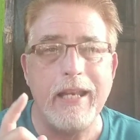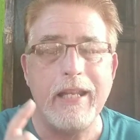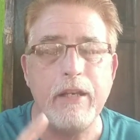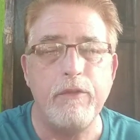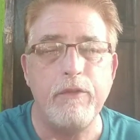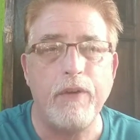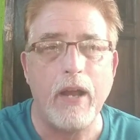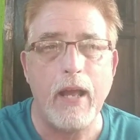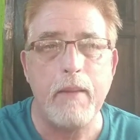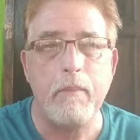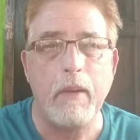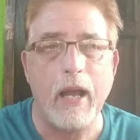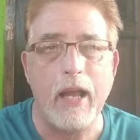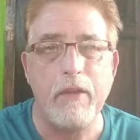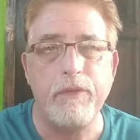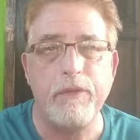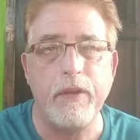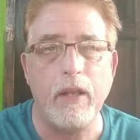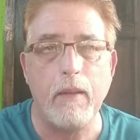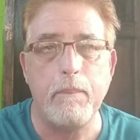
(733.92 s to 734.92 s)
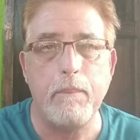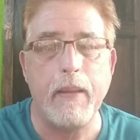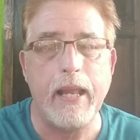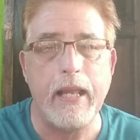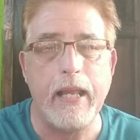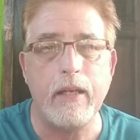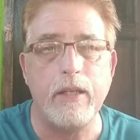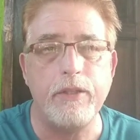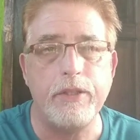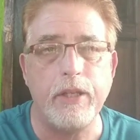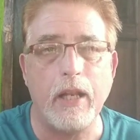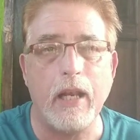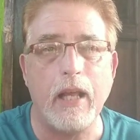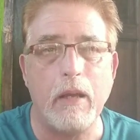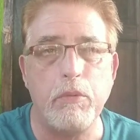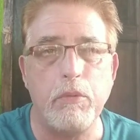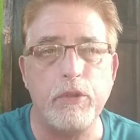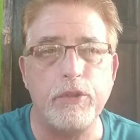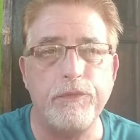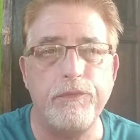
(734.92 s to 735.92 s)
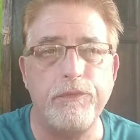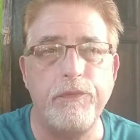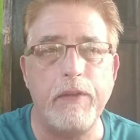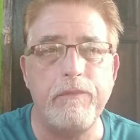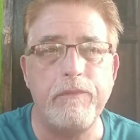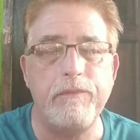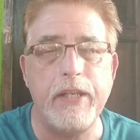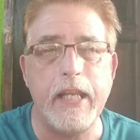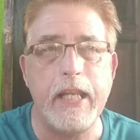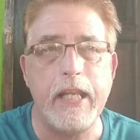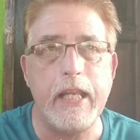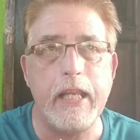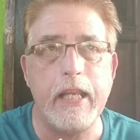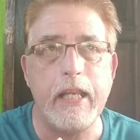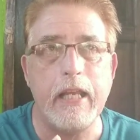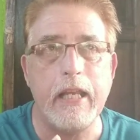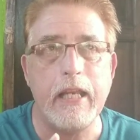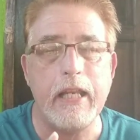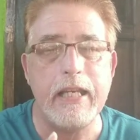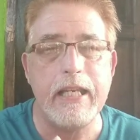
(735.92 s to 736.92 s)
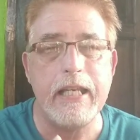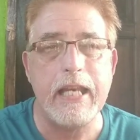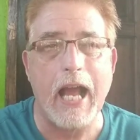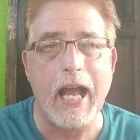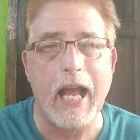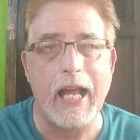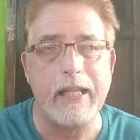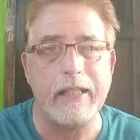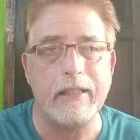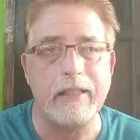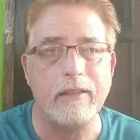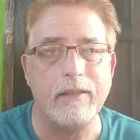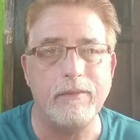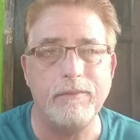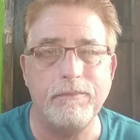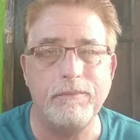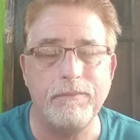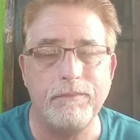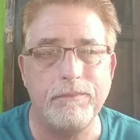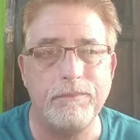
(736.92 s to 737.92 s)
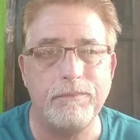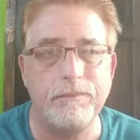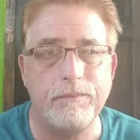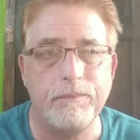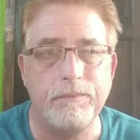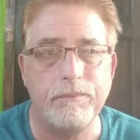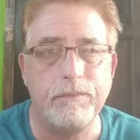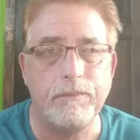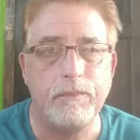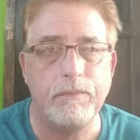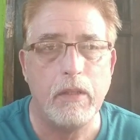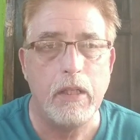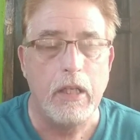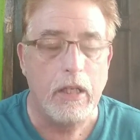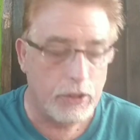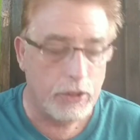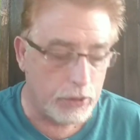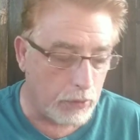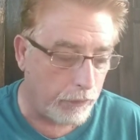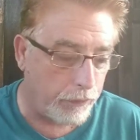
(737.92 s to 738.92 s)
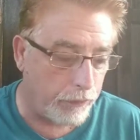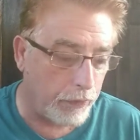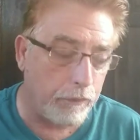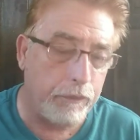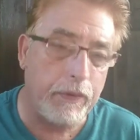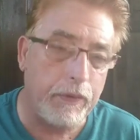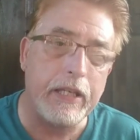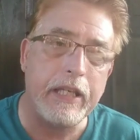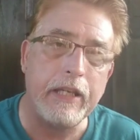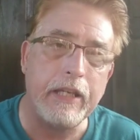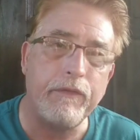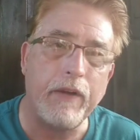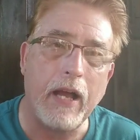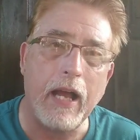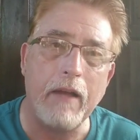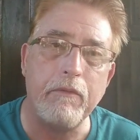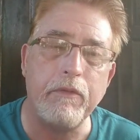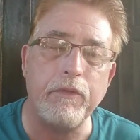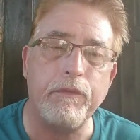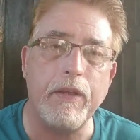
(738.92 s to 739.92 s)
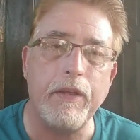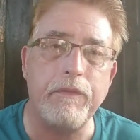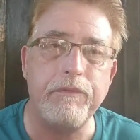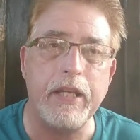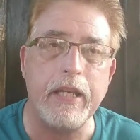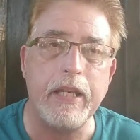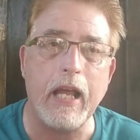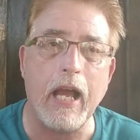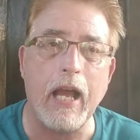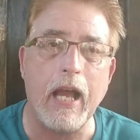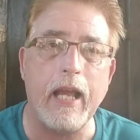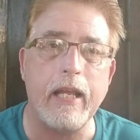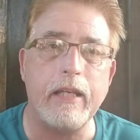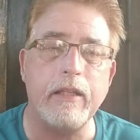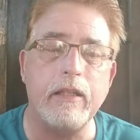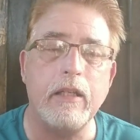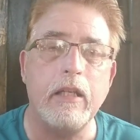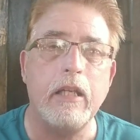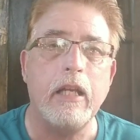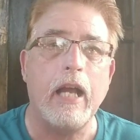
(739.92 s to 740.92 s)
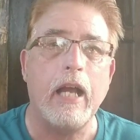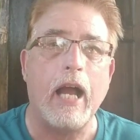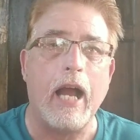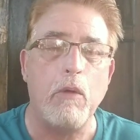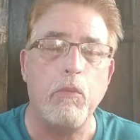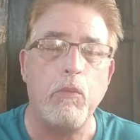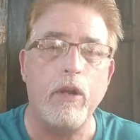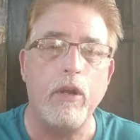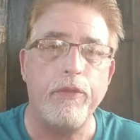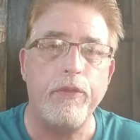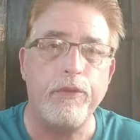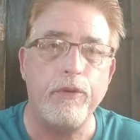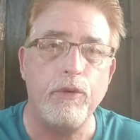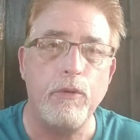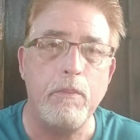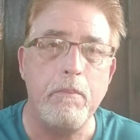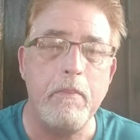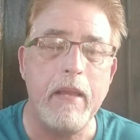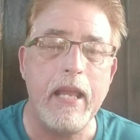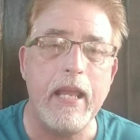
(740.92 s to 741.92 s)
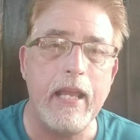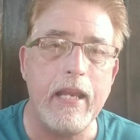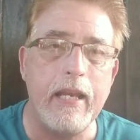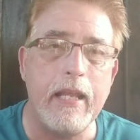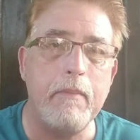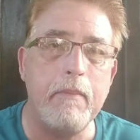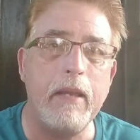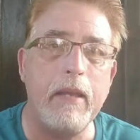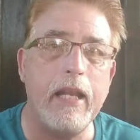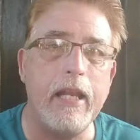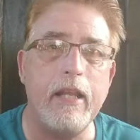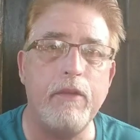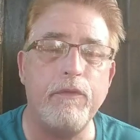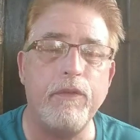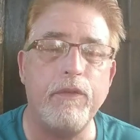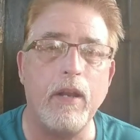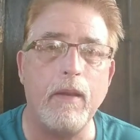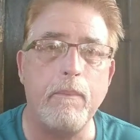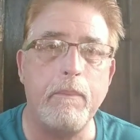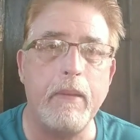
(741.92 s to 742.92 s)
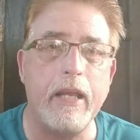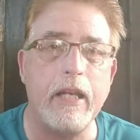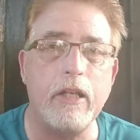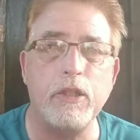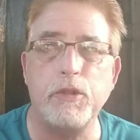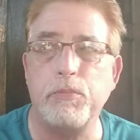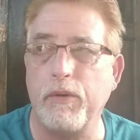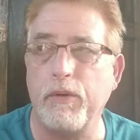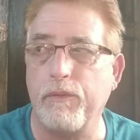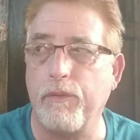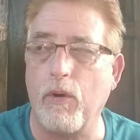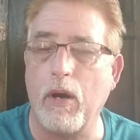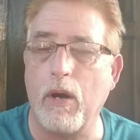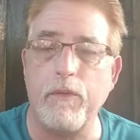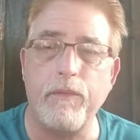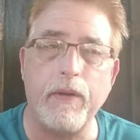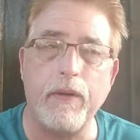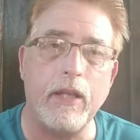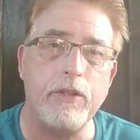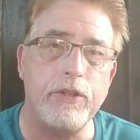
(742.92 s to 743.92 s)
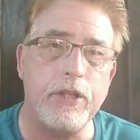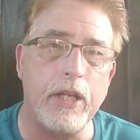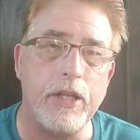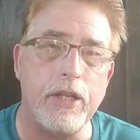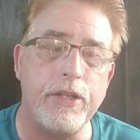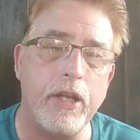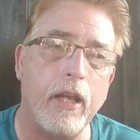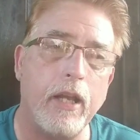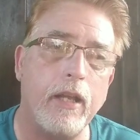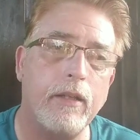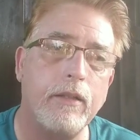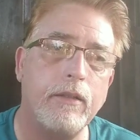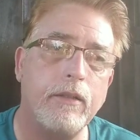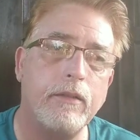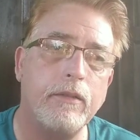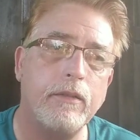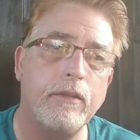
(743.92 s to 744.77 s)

I didn't find my Filipina until I was 59. So from 55 to 59, I went through many, many Filipinas before I found Chicha.